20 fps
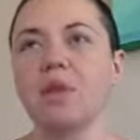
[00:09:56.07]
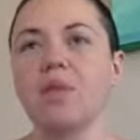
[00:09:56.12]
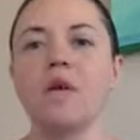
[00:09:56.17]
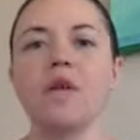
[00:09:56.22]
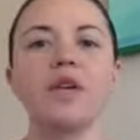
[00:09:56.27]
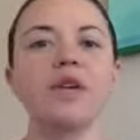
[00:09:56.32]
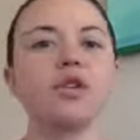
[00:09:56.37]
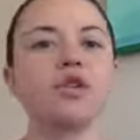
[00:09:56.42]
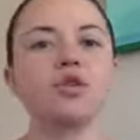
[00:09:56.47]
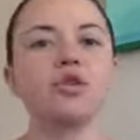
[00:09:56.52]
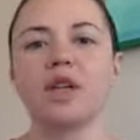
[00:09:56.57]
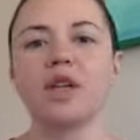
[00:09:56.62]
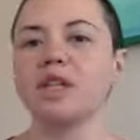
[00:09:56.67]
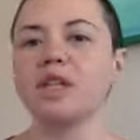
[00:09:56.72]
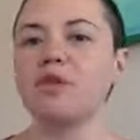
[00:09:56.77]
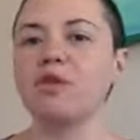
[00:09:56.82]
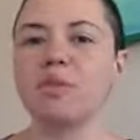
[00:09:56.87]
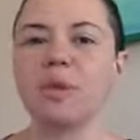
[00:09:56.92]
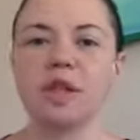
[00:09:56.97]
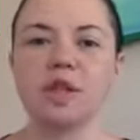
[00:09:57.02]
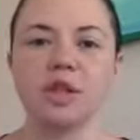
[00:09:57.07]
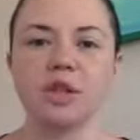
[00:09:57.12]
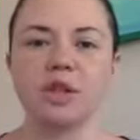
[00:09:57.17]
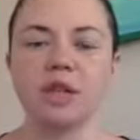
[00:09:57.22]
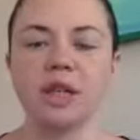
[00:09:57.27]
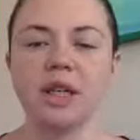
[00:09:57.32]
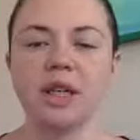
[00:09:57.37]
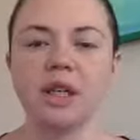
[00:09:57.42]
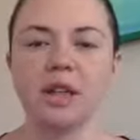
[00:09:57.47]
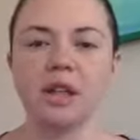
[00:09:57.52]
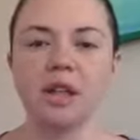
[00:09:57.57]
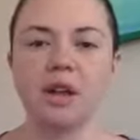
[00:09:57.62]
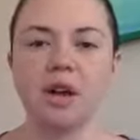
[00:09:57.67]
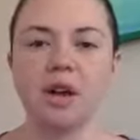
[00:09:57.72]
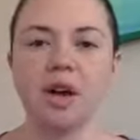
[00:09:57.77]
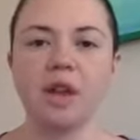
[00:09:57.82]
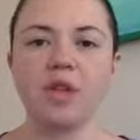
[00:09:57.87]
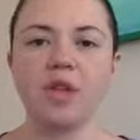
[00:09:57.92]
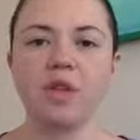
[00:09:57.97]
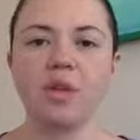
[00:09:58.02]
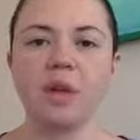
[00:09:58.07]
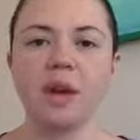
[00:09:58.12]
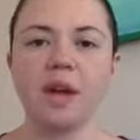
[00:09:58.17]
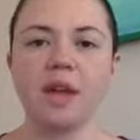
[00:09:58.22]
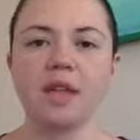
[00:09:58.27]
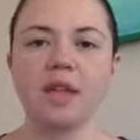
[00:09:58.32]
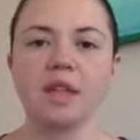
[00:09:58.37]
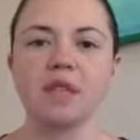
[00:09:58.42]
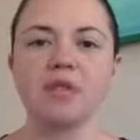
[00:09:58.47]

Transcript: whether it's transformational healing or otherwise,